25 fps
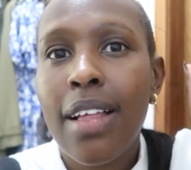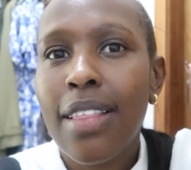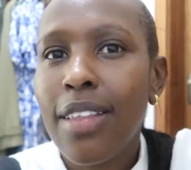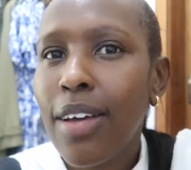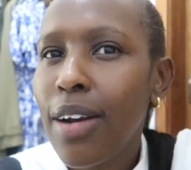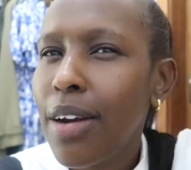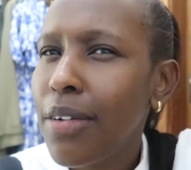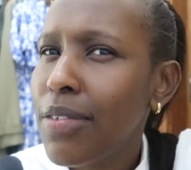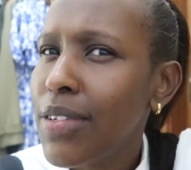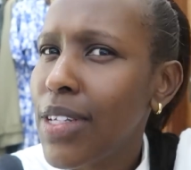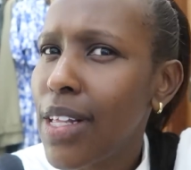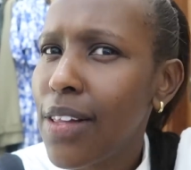A
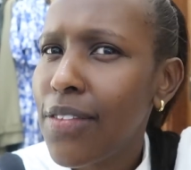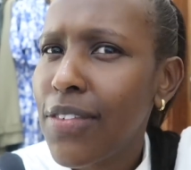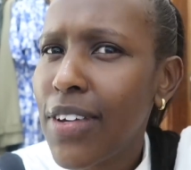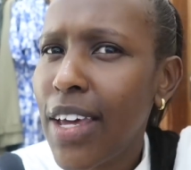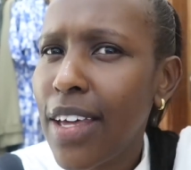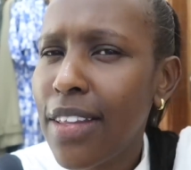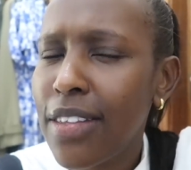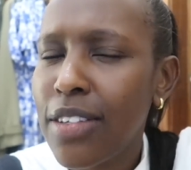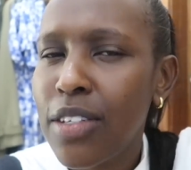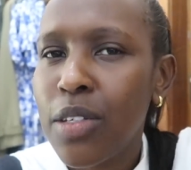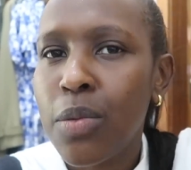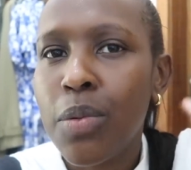lot of
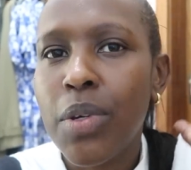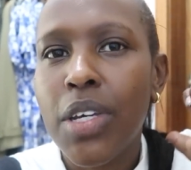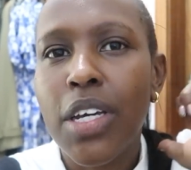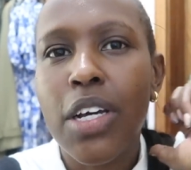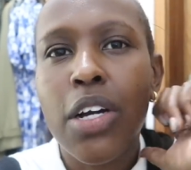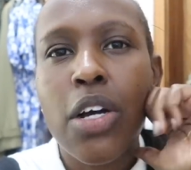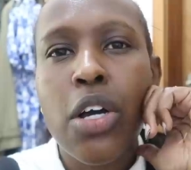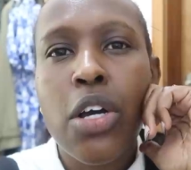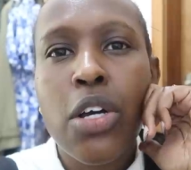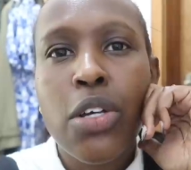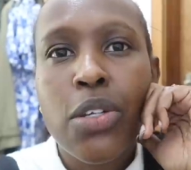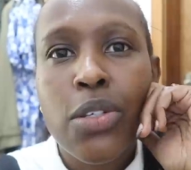self-care this
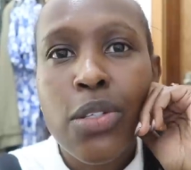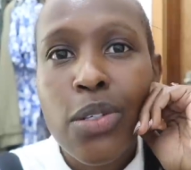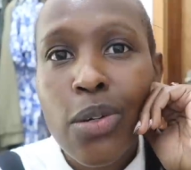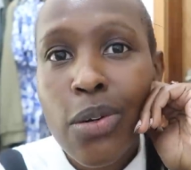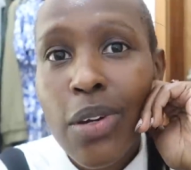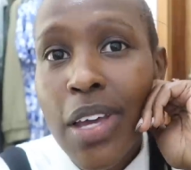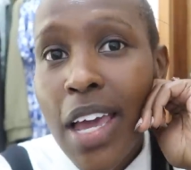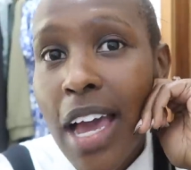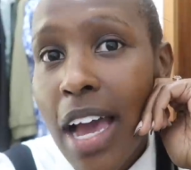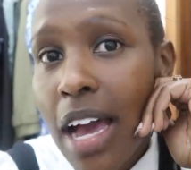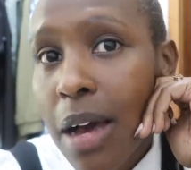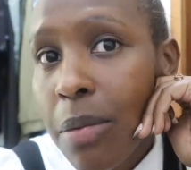week.
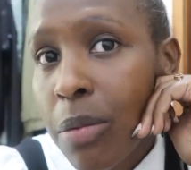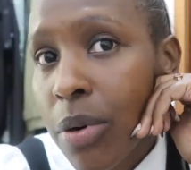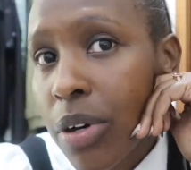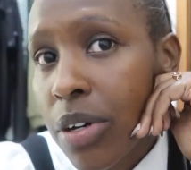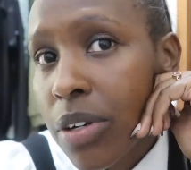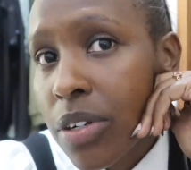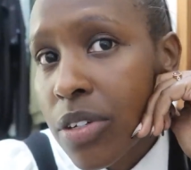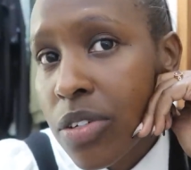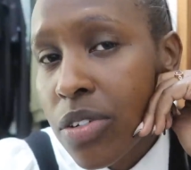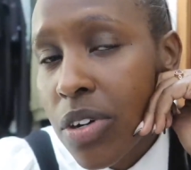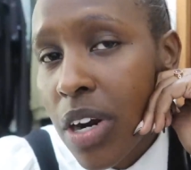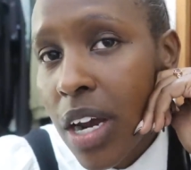So yeah, I'm
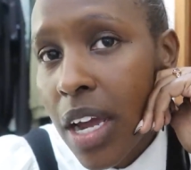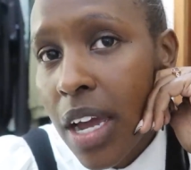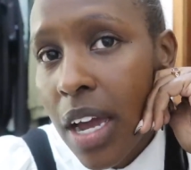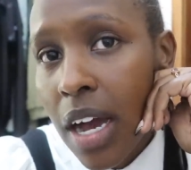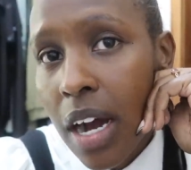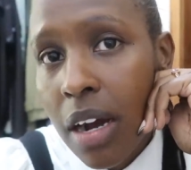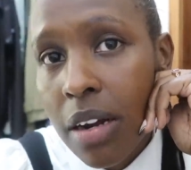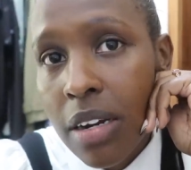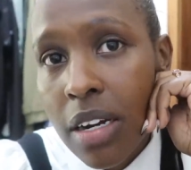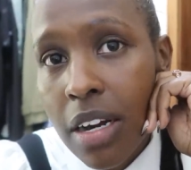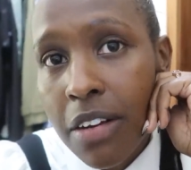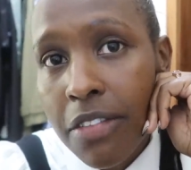going to try
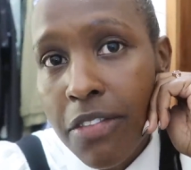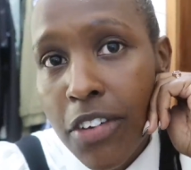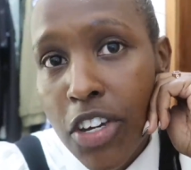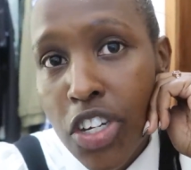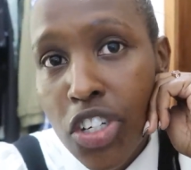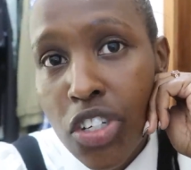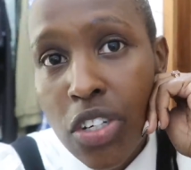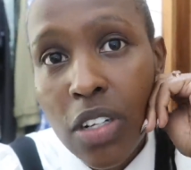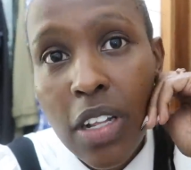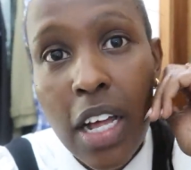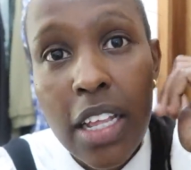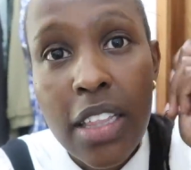out a
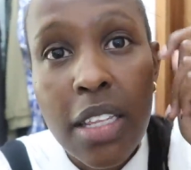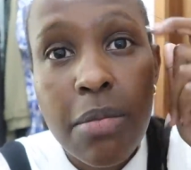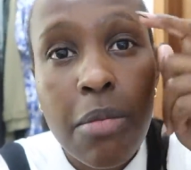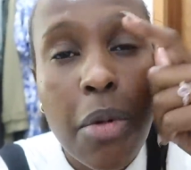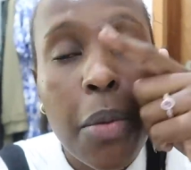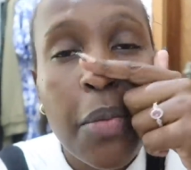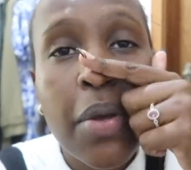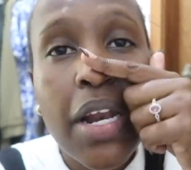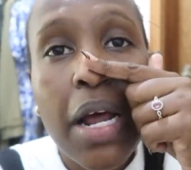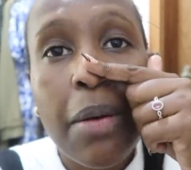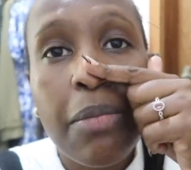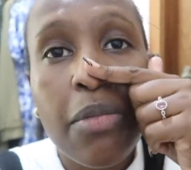facial. At the
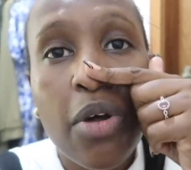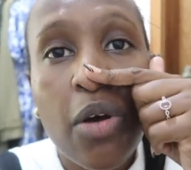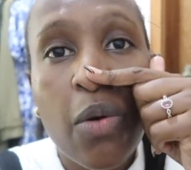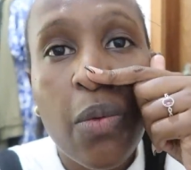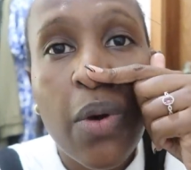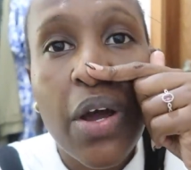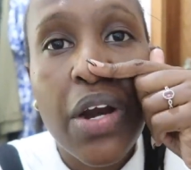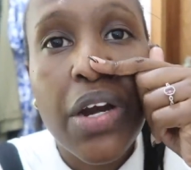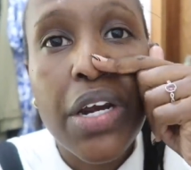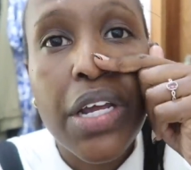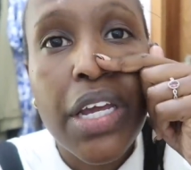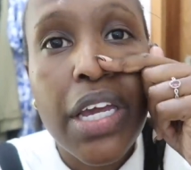moment I'm not
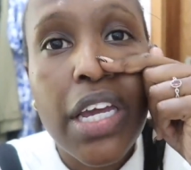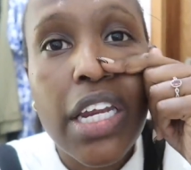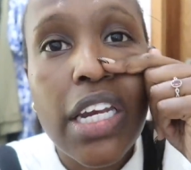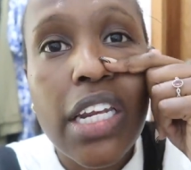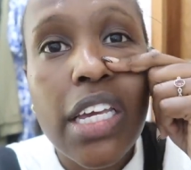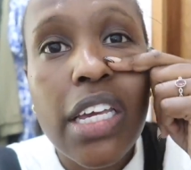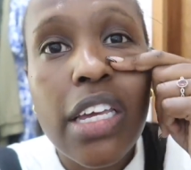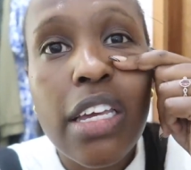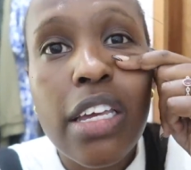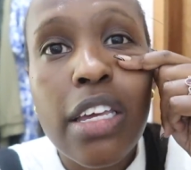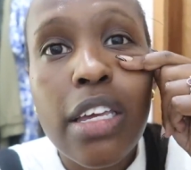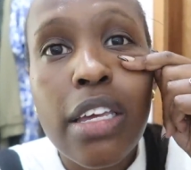wearing
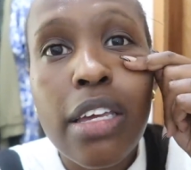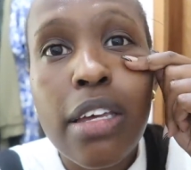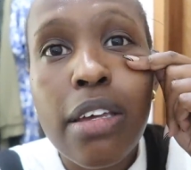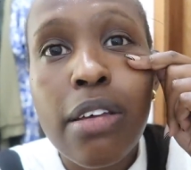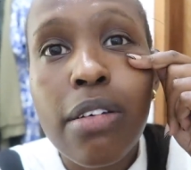any.